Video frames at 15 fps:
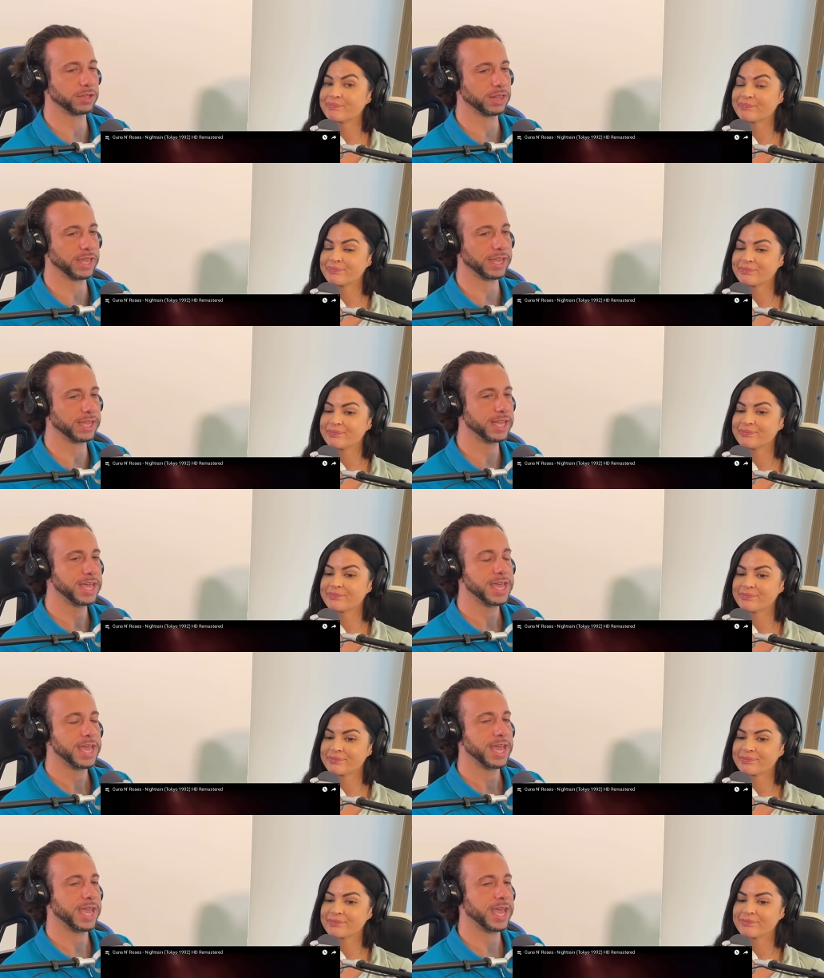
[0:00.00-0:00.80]
Speaker 1: I feel
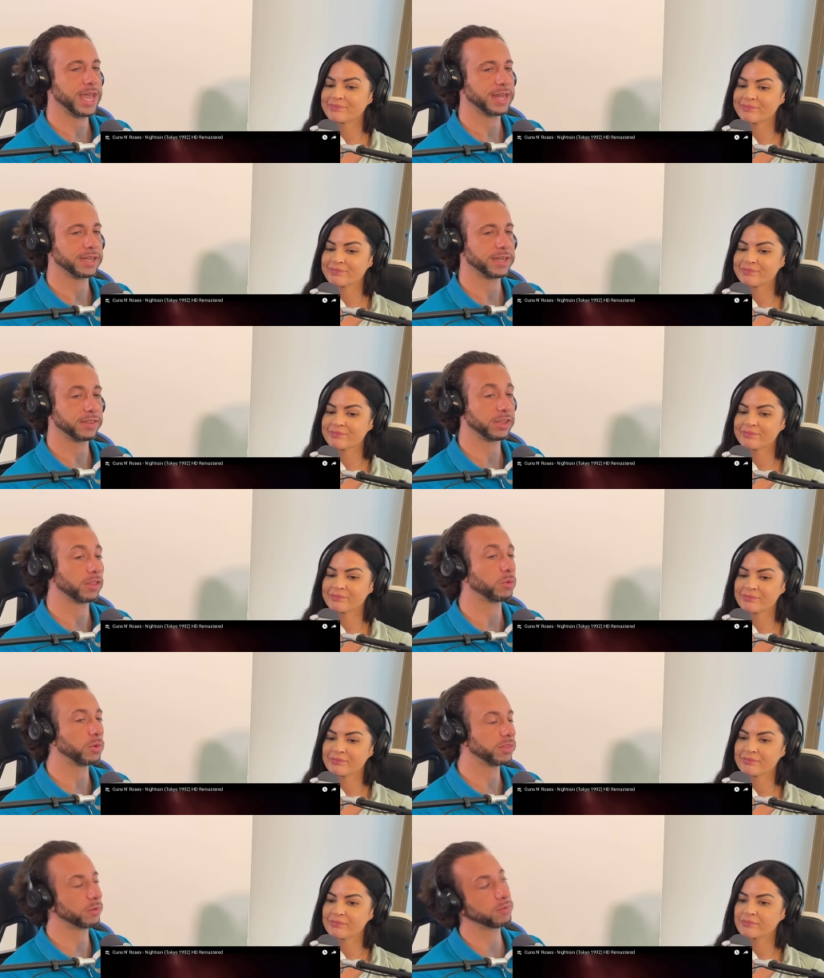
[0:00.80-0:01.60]
like. And uh,
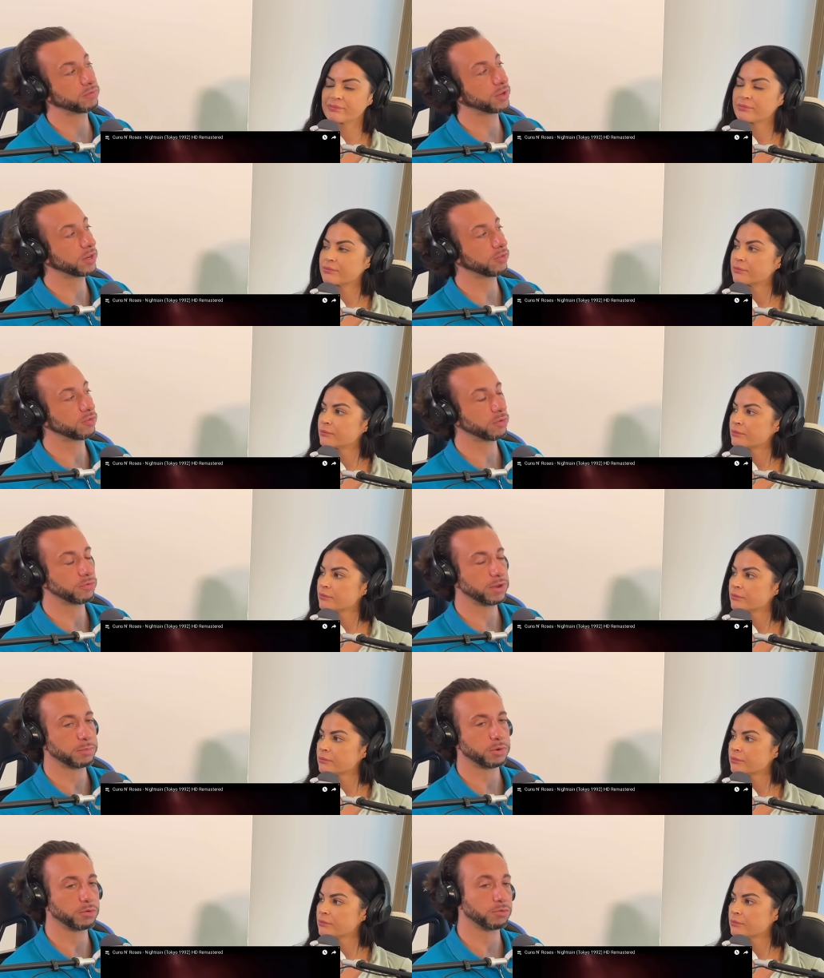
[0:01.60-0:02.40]
the other one that we've done is
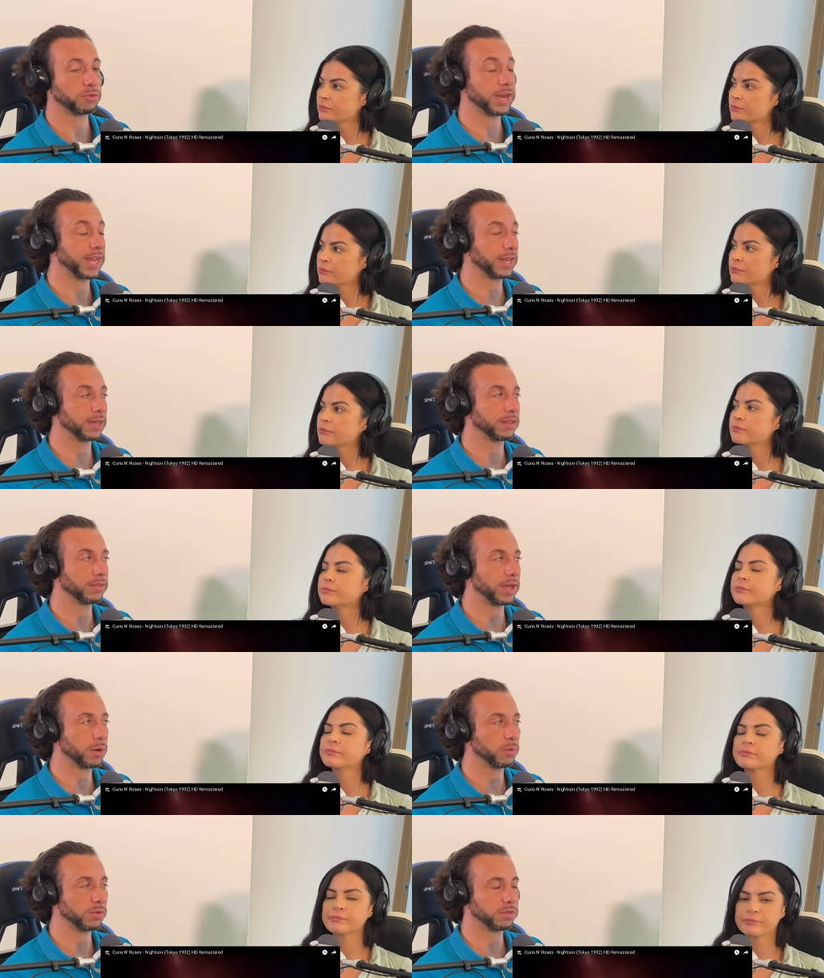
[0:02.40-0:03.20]
November
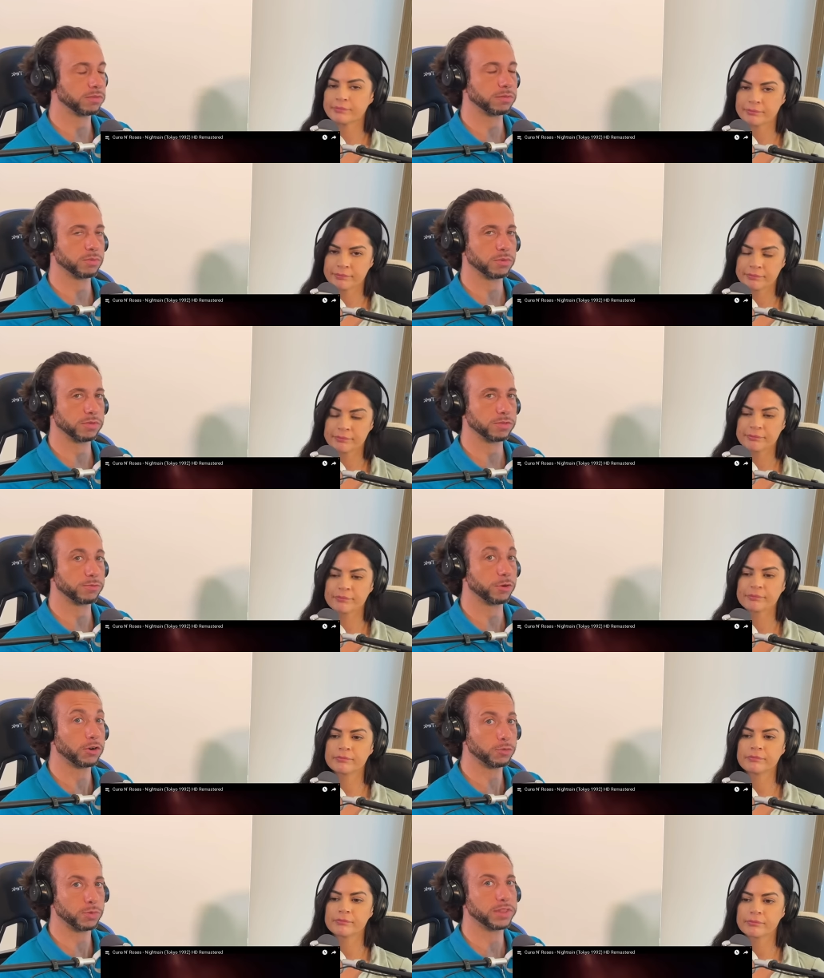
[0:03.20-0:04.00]
Rain, and mm. that was
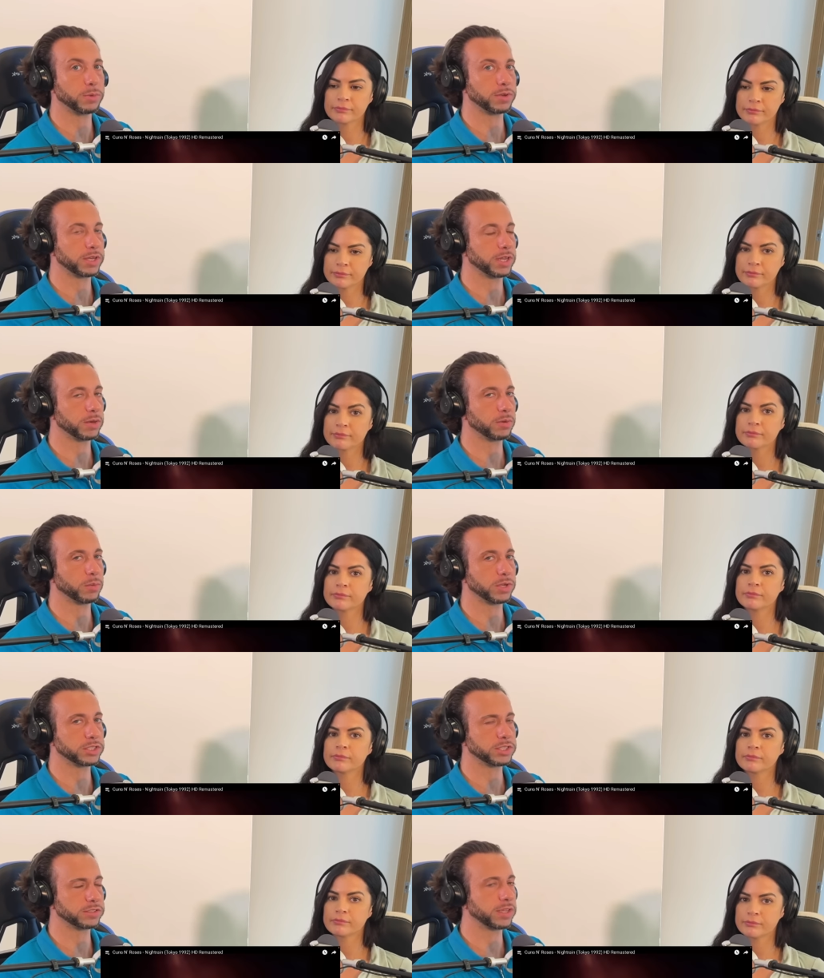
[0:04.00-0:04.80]
was the first one that we
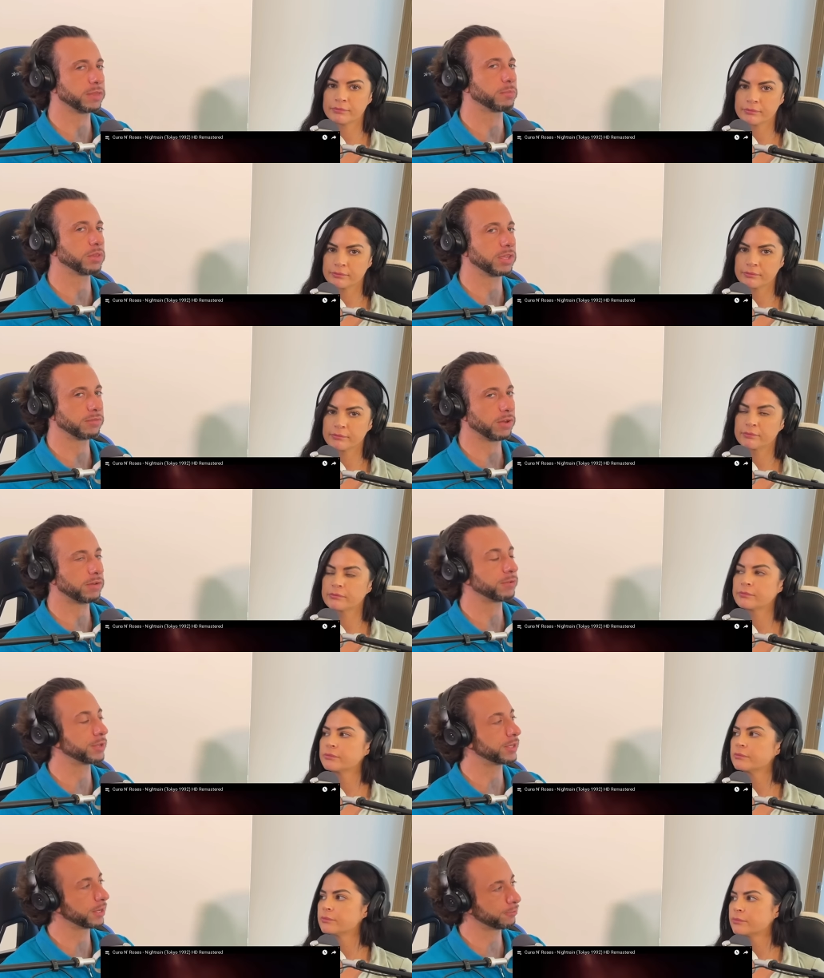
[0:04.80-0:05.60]
did, which is I
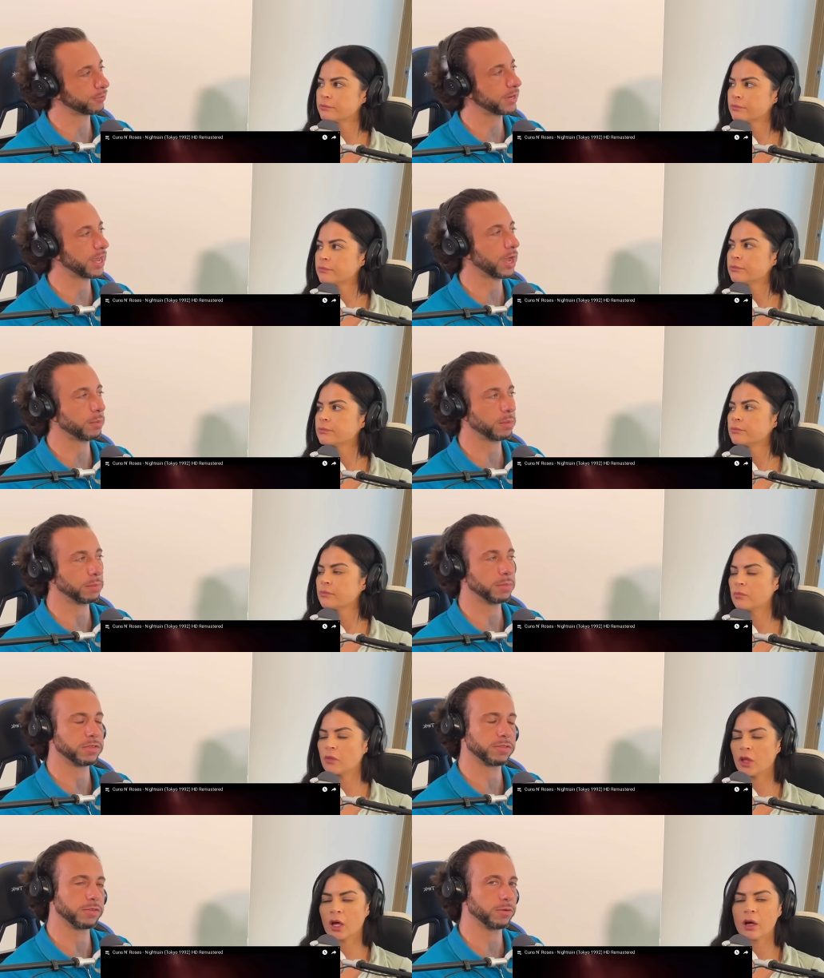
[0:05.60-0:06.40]
believe off a different
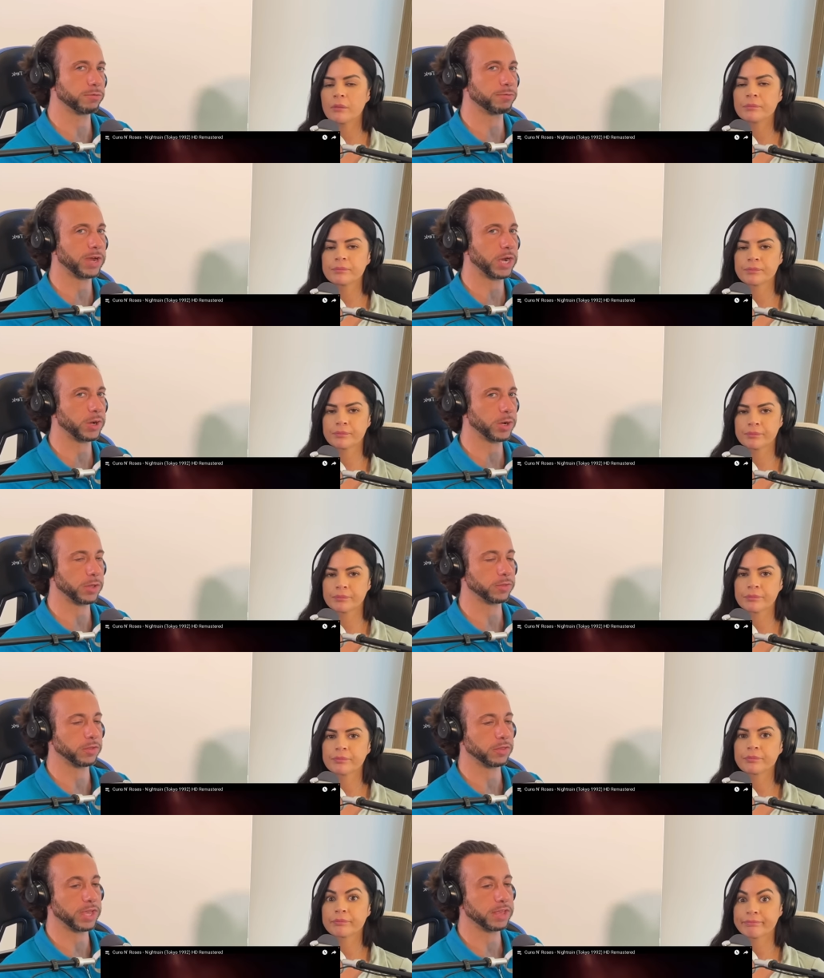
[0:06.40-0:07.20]
album, but yeah. still
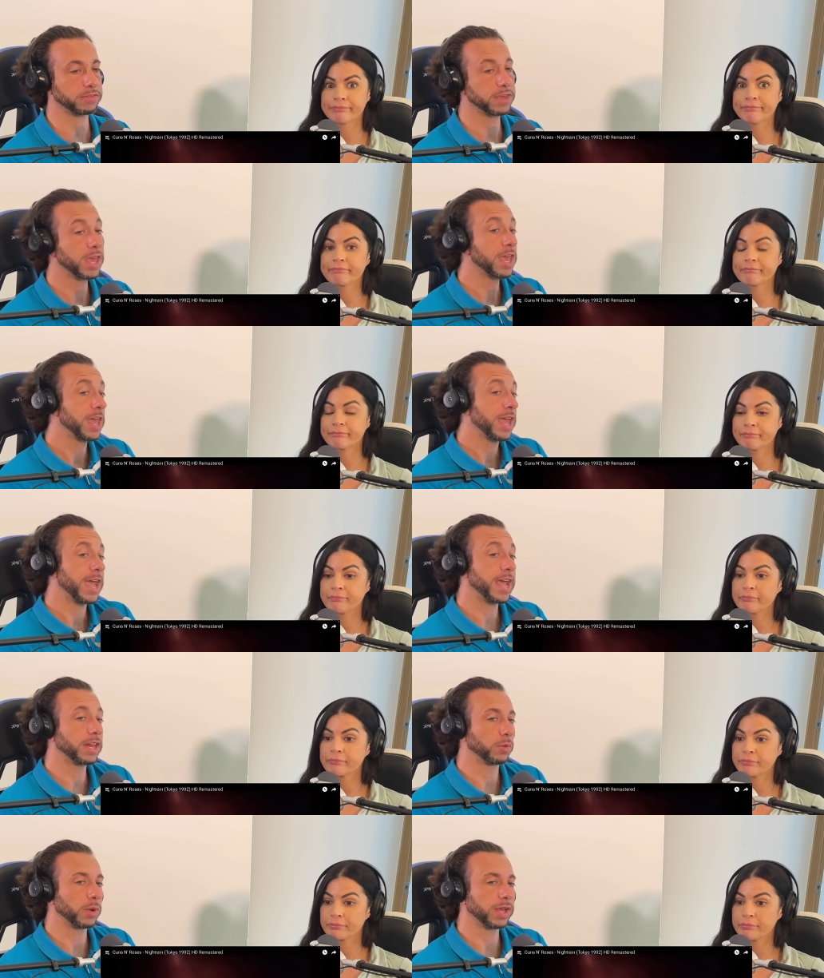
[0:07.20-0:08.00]
fire nonetheless.
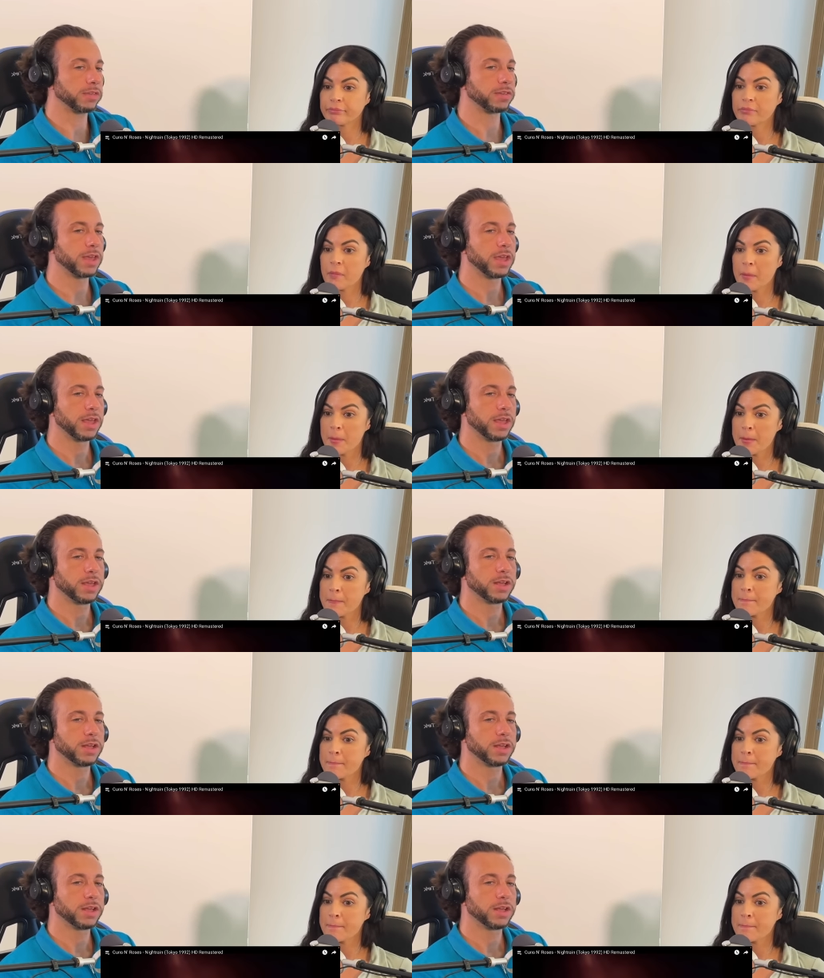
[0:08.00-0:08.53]
Anyways.